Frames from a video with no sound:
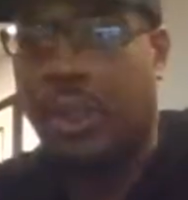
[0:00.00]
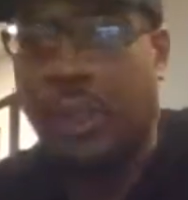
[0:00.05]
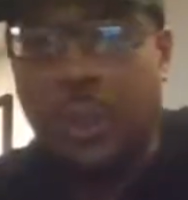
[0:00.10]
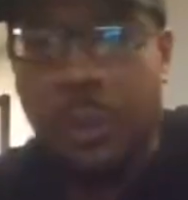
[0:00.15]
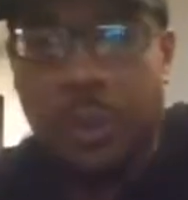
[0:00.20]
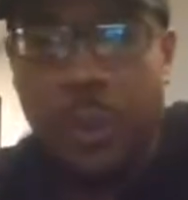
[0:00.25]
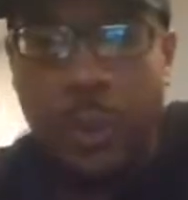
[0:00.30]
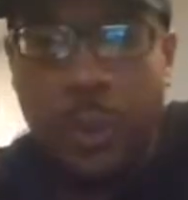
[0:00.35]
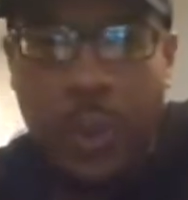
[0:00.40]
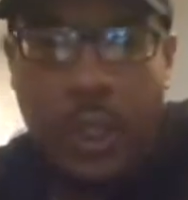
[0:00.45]

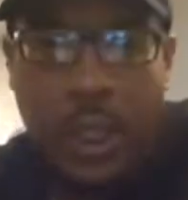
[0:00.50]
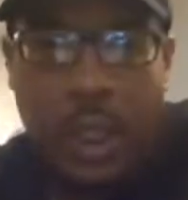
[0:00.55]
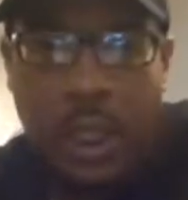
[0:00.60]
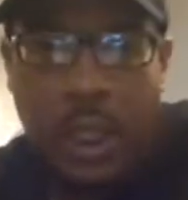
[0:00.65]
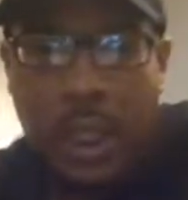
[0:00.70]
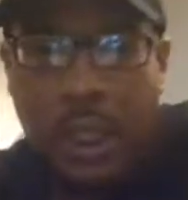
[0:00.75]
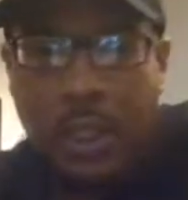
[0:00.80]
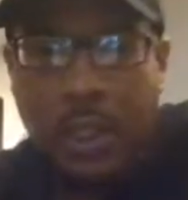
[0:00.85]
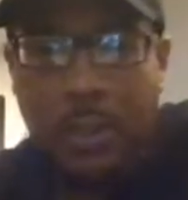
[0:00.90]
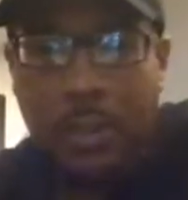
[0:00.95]
sure Queen
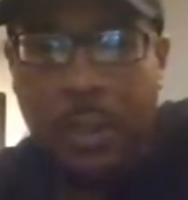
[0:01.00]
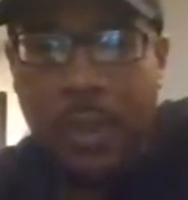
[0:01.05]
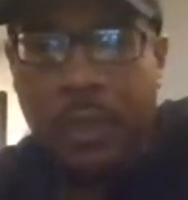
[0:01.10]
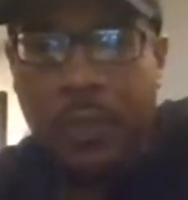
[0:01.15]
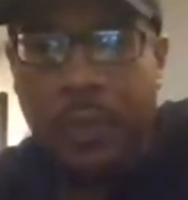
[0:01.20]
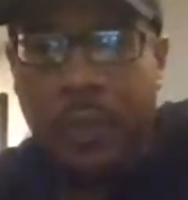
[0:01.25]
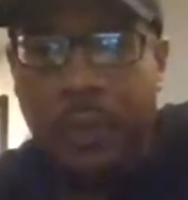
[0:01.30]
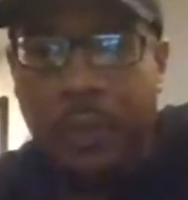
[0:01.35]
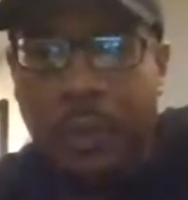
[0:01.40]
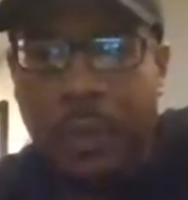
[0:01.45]

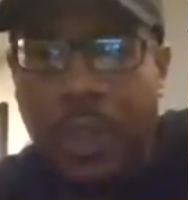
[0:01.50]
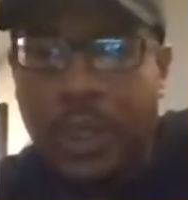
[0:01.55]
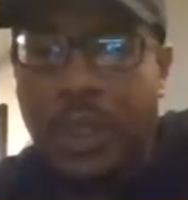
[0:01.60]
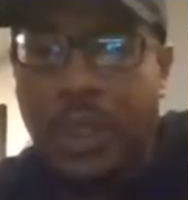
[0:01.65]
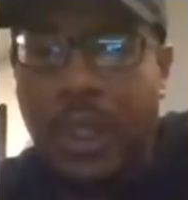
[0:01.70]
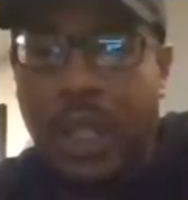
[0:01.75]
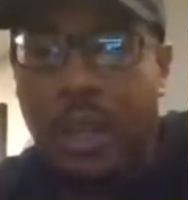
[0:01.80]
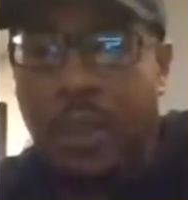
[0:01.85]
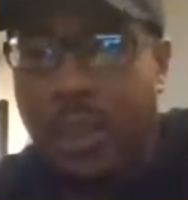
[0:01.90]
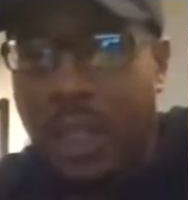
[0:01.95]
Elizabeth
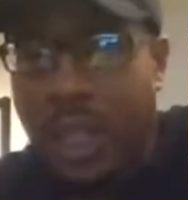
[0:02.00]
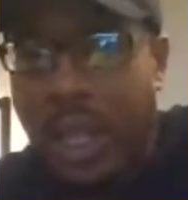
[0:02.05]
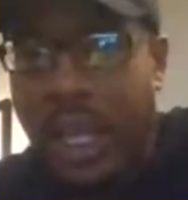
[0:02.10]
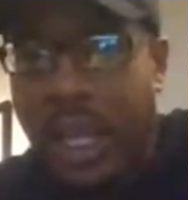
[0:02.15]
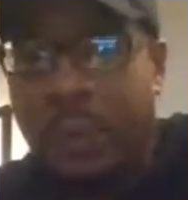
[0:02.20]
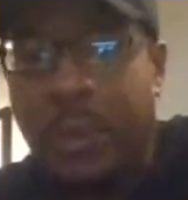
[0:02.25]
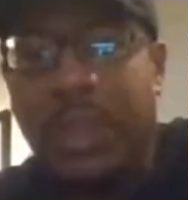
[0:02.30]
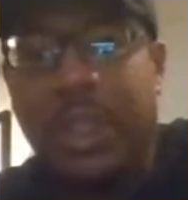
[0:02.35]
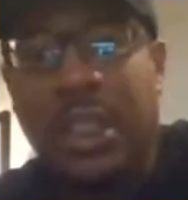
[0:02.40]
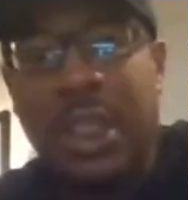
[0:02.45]
wasn't
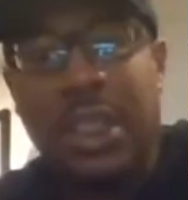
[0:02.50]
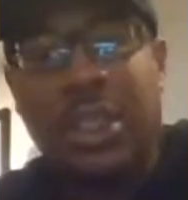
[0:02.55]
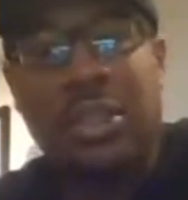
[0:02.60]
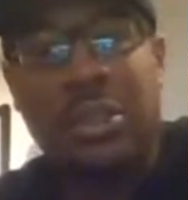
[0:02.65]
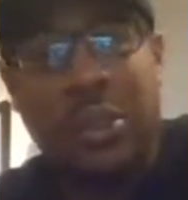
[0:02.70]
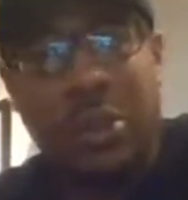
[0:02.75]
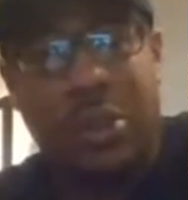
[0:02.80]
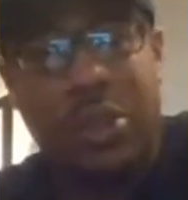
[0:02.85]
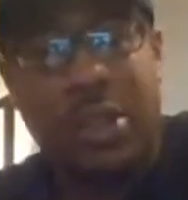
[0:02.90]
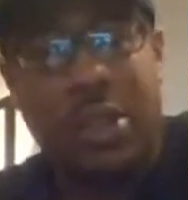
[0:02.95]
okay with
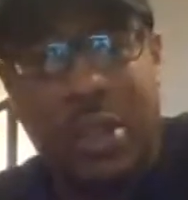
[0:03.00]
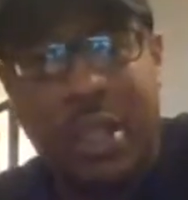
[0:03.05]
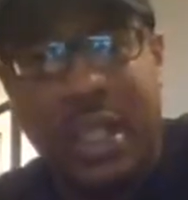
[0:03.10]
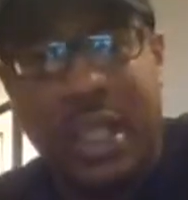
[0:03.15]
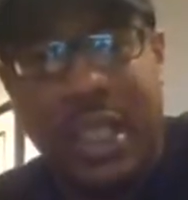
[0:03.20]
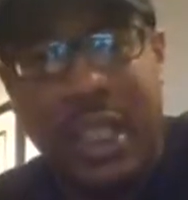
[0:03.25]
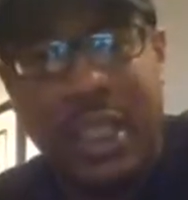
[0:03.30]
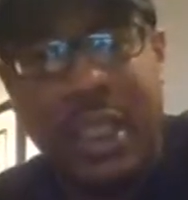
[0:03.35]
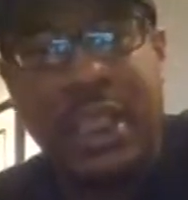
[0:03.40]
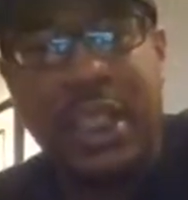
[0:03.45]
this on her
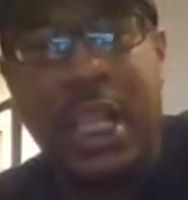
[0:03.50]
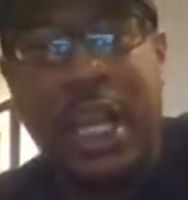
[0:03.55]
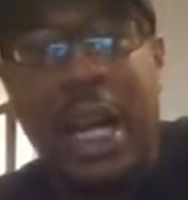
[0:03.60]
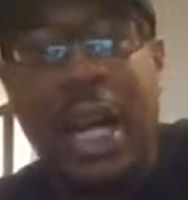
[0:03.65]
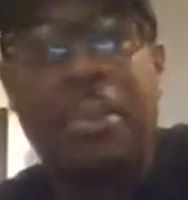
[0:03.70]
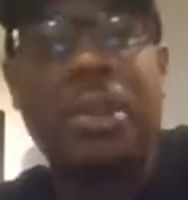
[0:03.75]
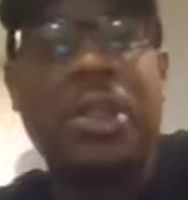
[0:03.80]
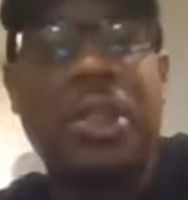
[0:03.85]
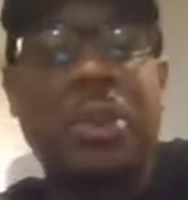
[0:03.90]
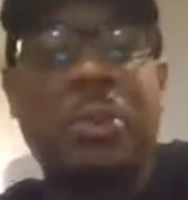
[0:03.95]

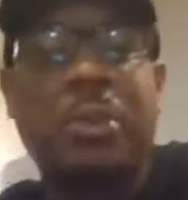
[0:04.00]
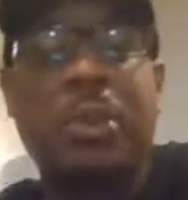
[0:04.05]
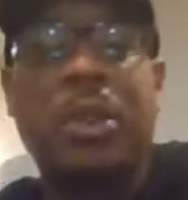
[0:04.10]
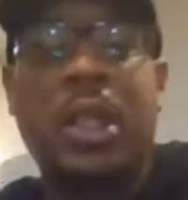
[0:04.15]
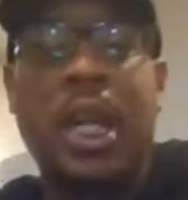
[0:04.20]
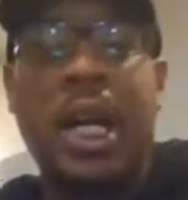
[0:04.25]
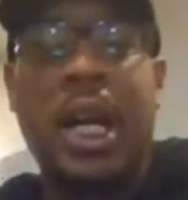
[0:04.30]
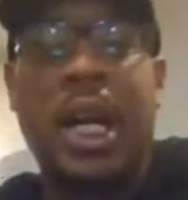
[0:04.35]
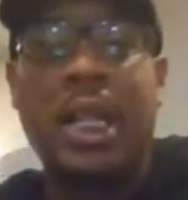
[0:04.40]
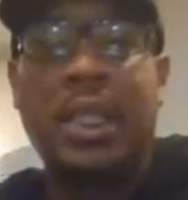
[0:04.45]
inside, but she
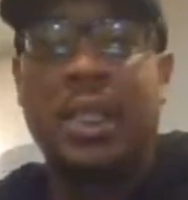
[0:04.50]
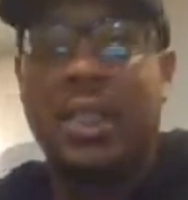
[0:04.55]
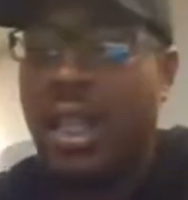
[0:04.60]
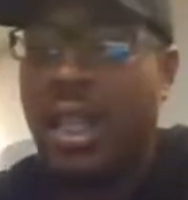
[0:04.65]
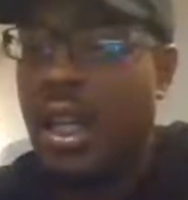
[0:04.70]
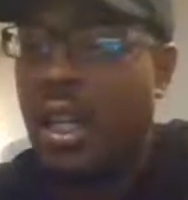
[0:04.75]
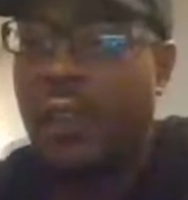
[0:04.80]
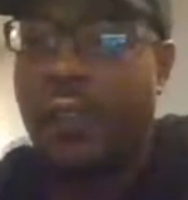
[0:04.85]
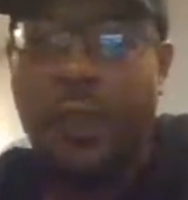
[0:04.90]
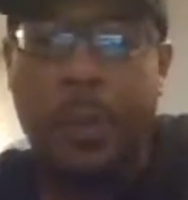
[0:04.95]
realized
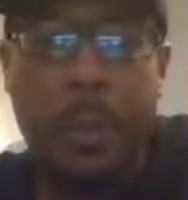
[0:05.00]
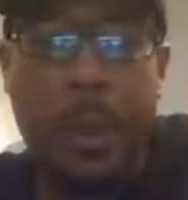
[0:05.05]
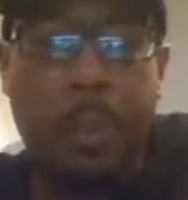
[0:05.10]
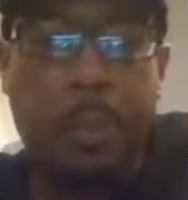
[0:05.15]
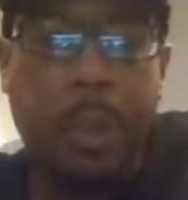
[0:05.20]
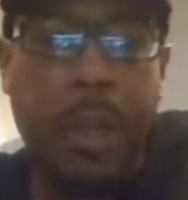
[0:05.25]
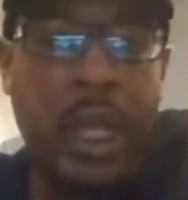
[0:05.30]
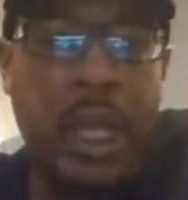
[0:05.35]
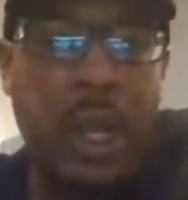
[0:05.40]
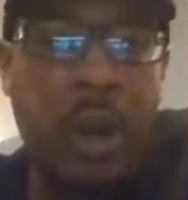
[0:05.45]
from a
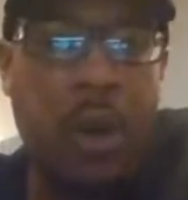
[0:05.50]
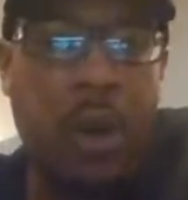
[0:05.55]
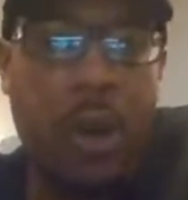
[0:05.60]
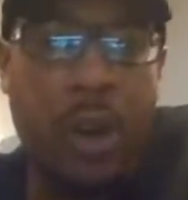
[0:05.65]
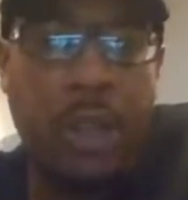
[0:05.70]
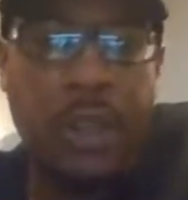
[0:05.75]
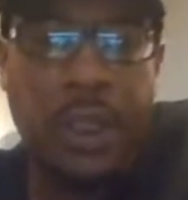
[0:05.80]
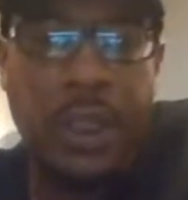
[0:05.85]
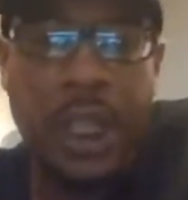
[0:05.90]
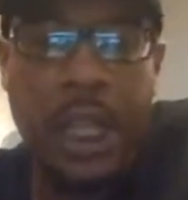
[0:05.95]

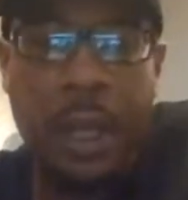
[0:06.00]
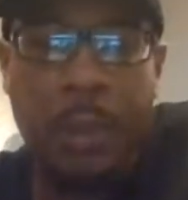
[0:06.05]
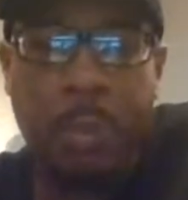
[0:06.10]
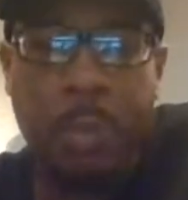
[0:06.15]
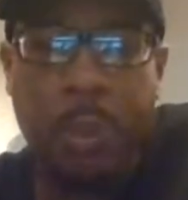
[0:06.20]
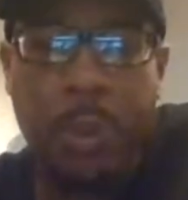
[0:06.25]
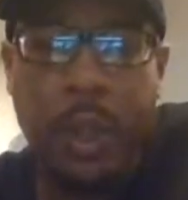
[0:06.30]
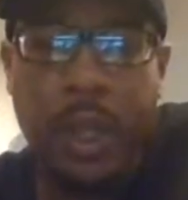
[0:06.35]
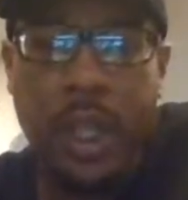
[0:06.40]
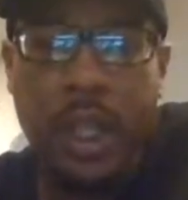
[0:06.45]
PR
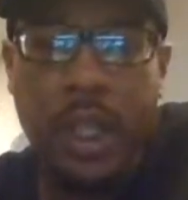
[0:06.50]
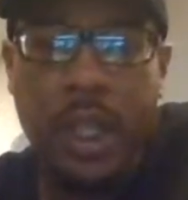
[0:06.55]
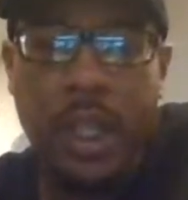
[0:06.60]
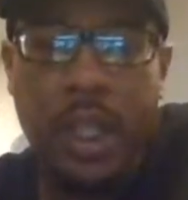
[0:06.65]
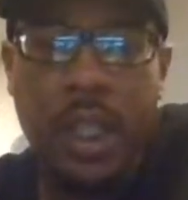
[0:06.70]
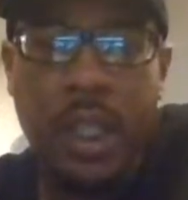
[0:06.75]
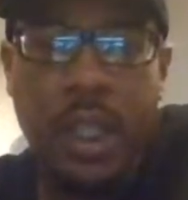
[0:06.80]
standpoint,